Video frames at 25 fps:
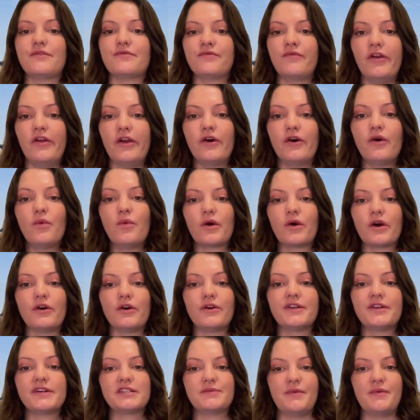real-world
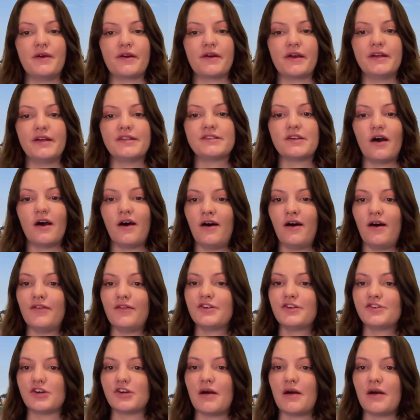experience on the
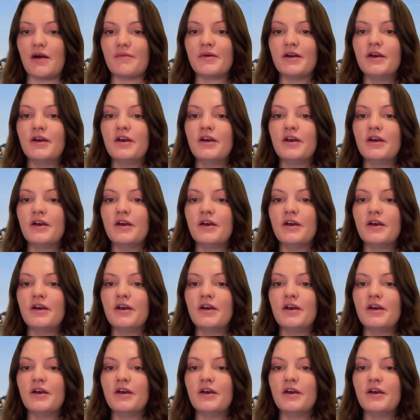job